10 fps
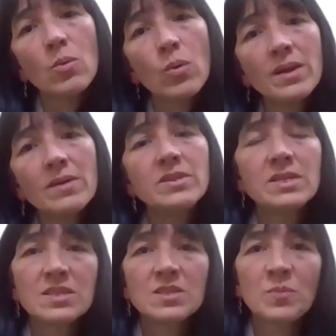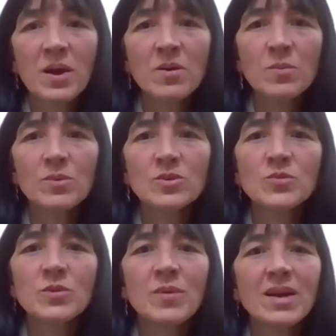One of Jesus' parables
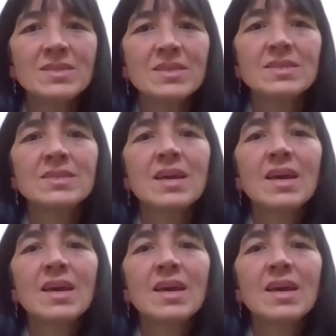reminds us